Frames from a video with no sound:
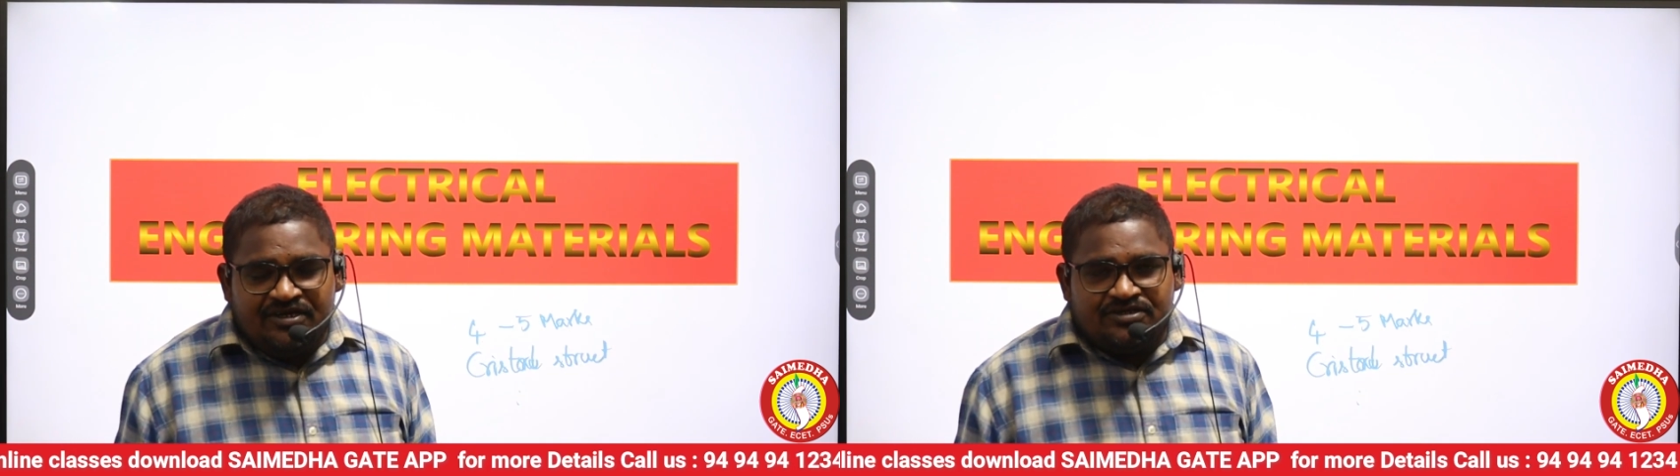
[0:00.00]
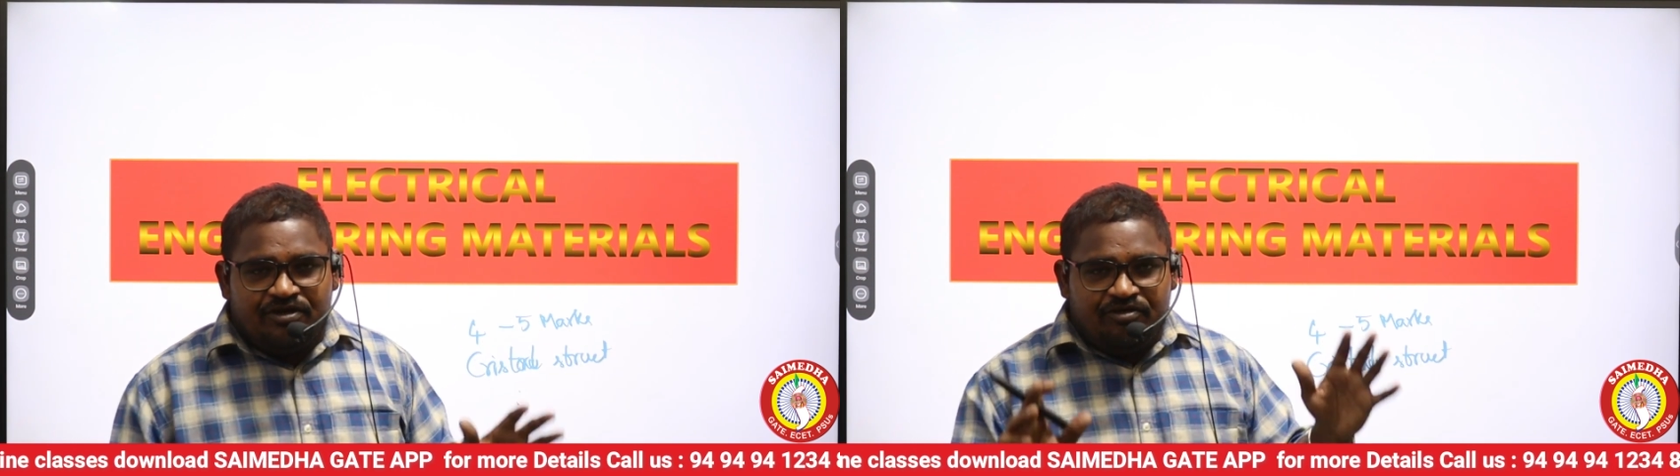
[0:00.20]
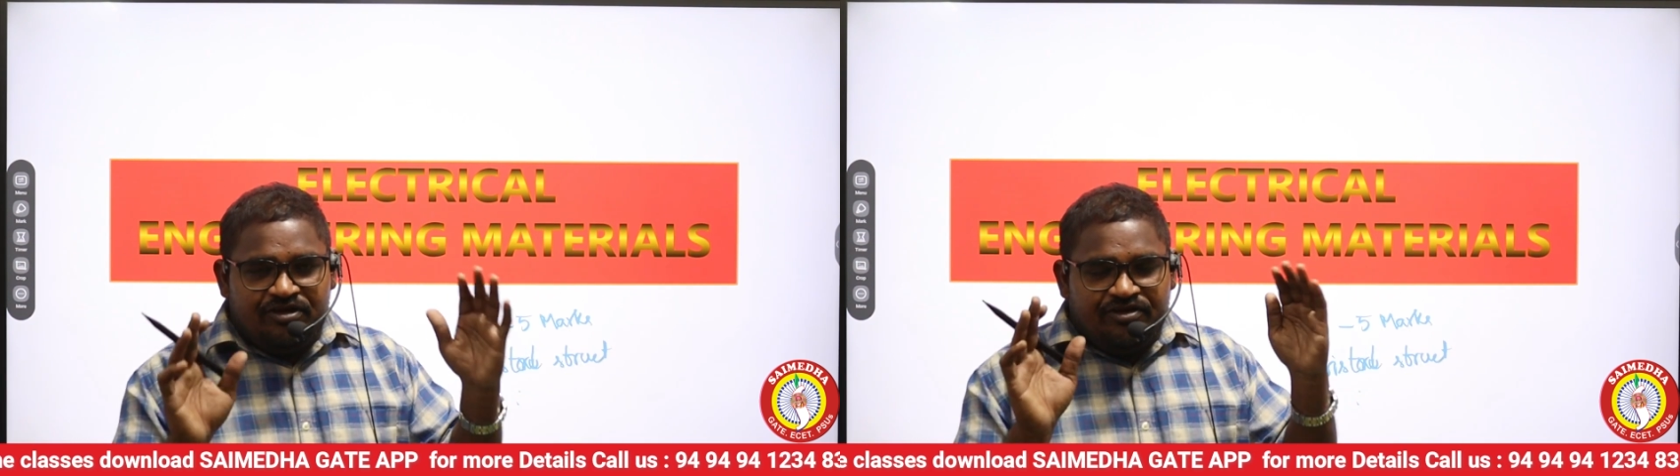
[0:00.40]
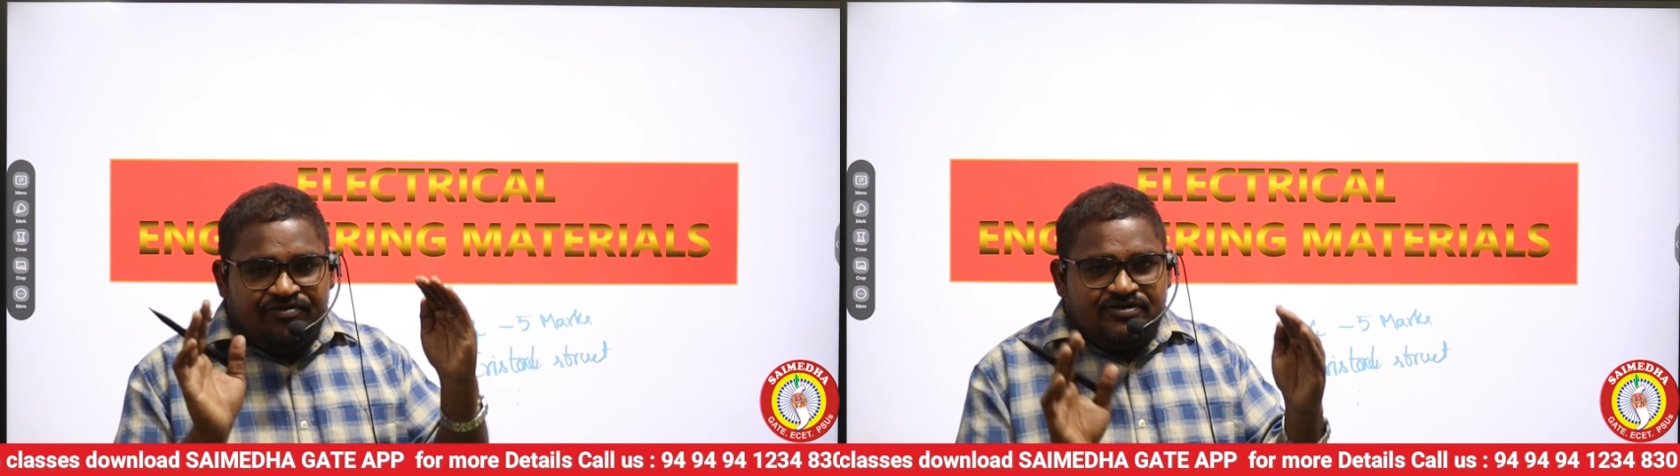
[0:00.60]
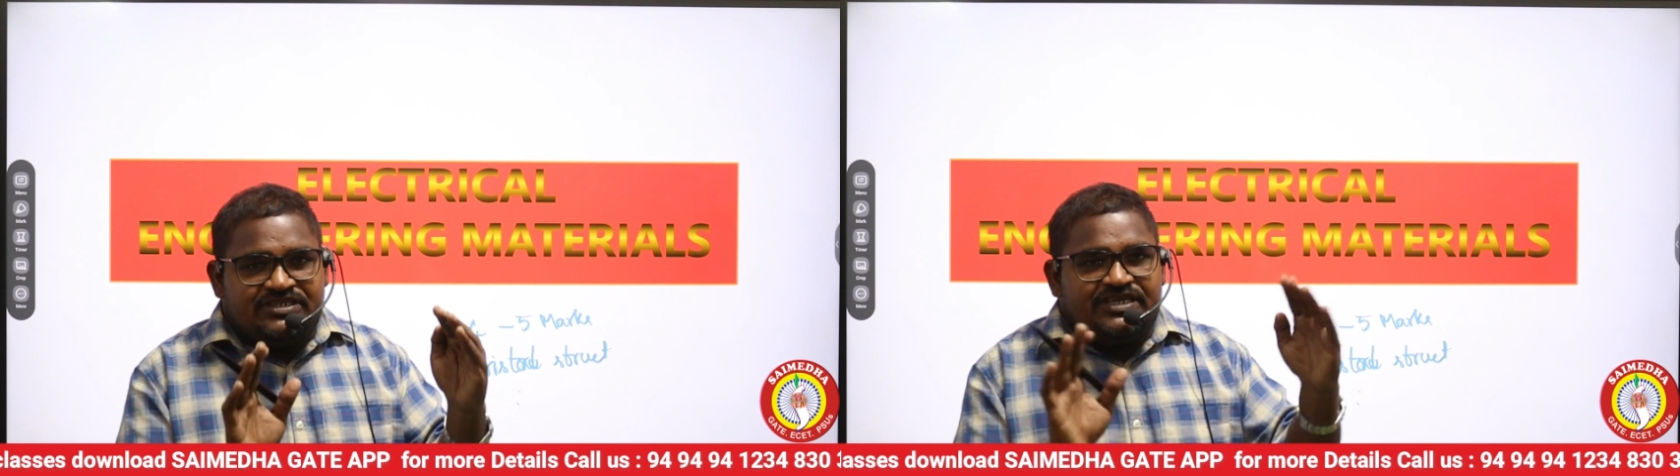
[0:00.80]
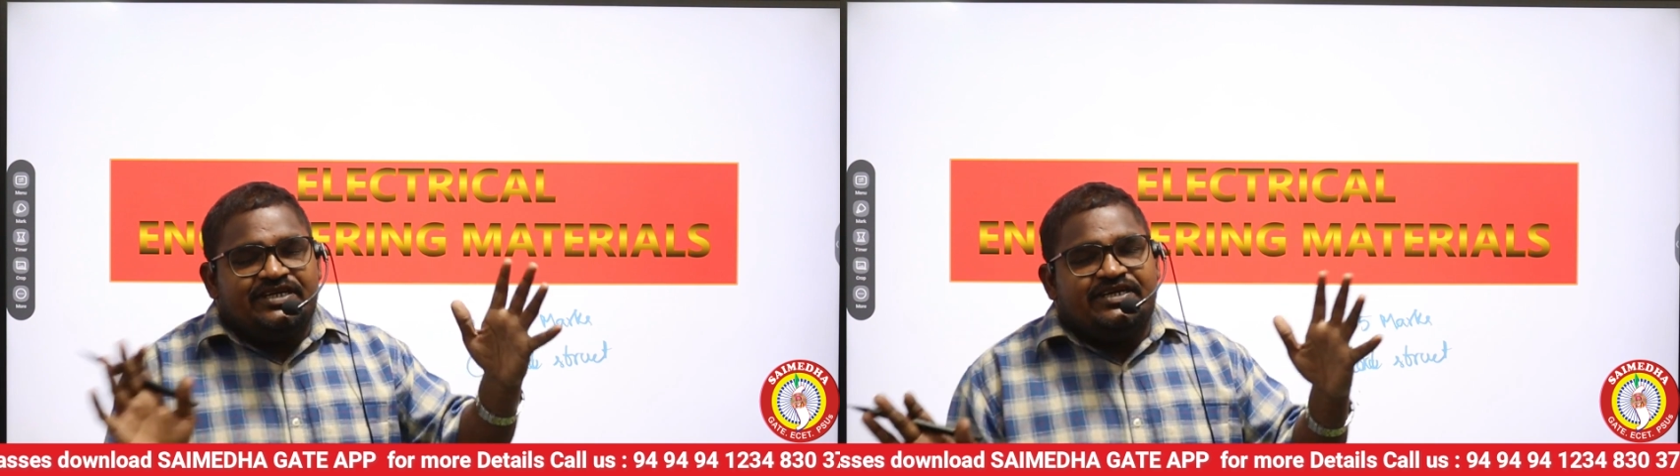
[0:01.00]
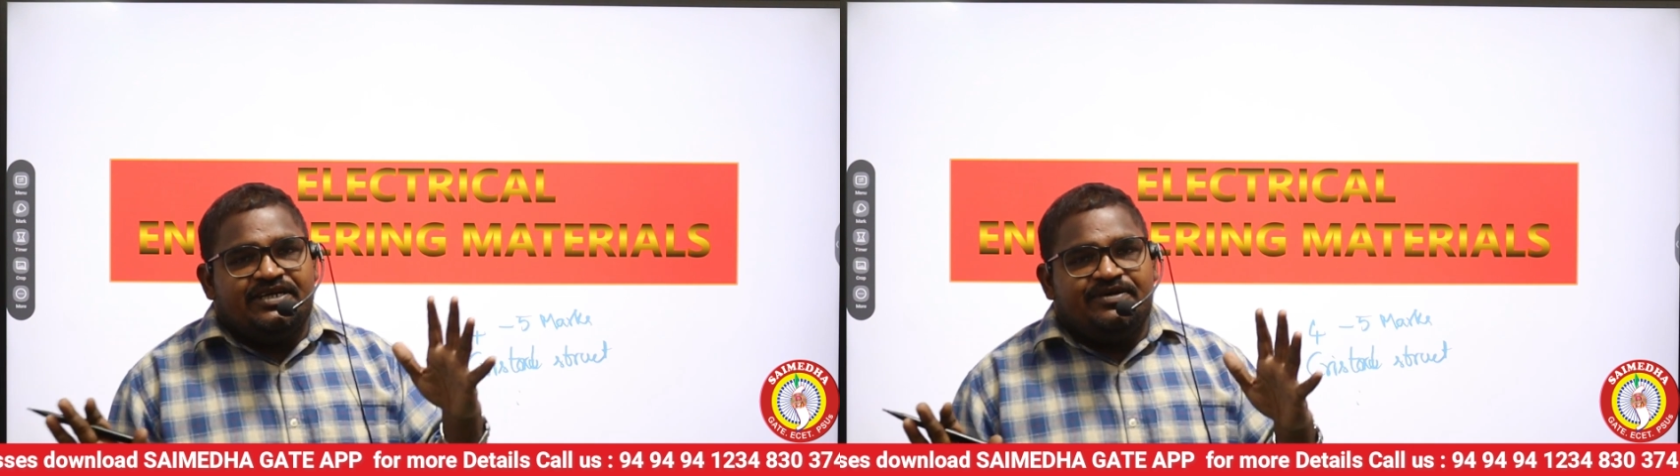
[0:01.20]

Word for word: so if you see the